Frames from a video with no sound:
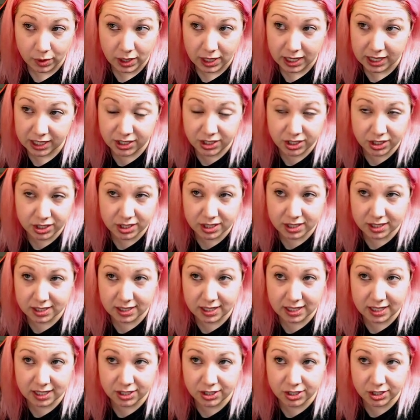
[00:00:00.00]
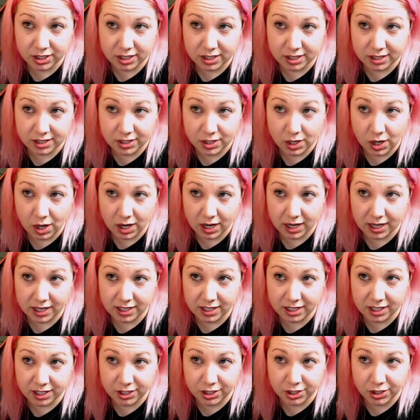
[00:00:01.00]

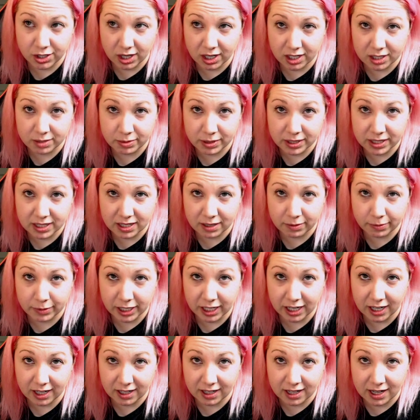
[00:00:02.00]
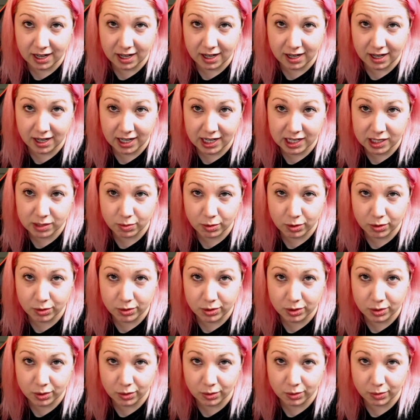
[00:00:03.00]
It strikes me that I'm like, again, Hasbro
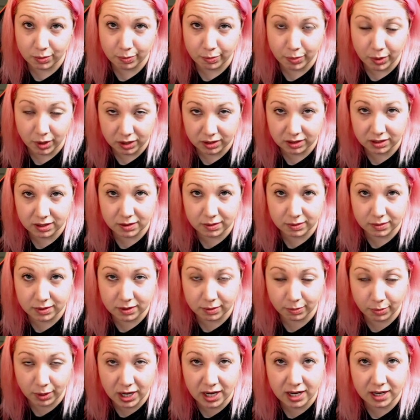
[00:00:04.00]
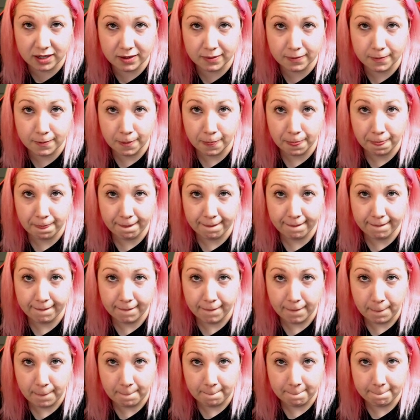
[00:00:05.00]
so bought the brand,
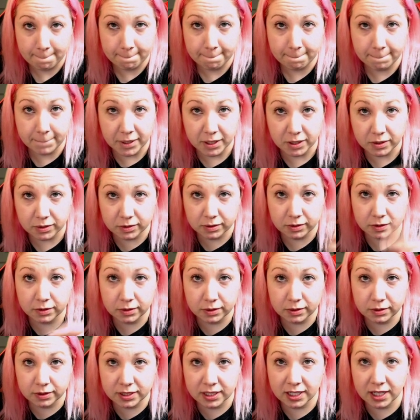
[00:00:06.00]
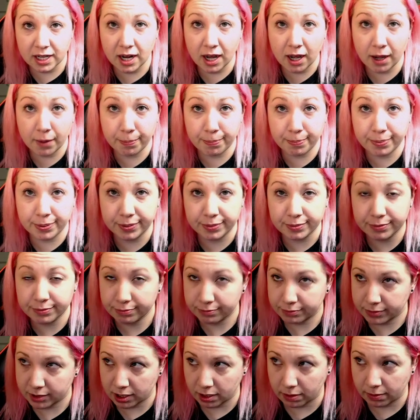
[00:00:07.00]
built it up
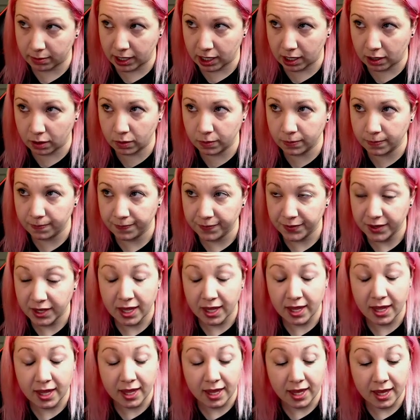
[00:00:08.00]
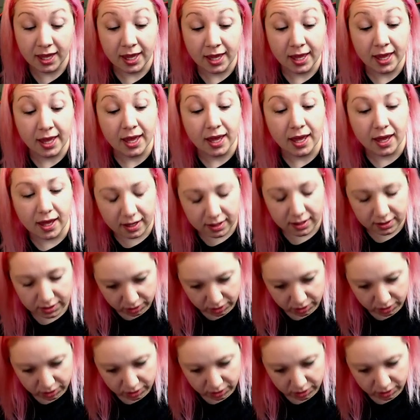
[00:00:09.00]
somehow, and